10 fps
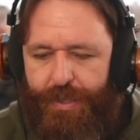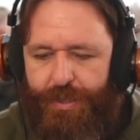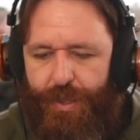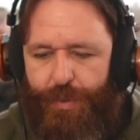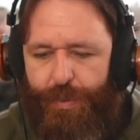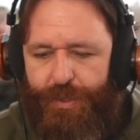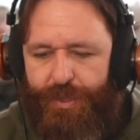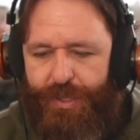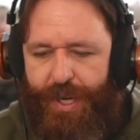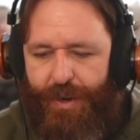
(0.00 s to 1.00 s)
So we'll
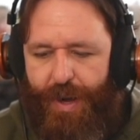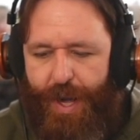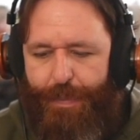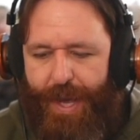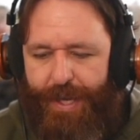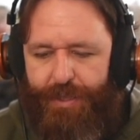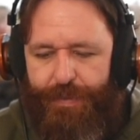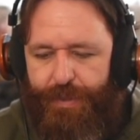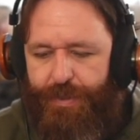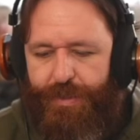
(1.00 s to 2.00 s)
just set our high pass
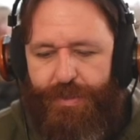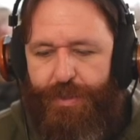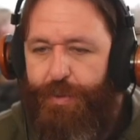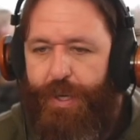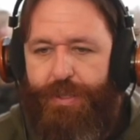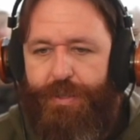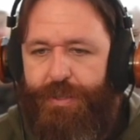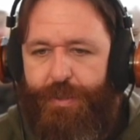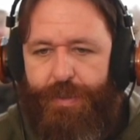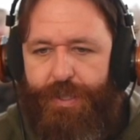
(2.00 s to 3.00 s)
filter to 200,
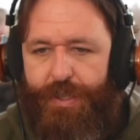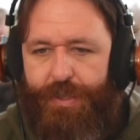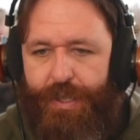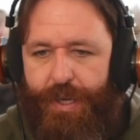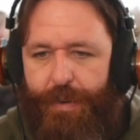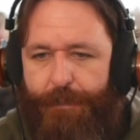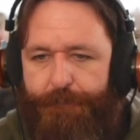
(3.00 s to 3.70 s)
see what it sounds like now.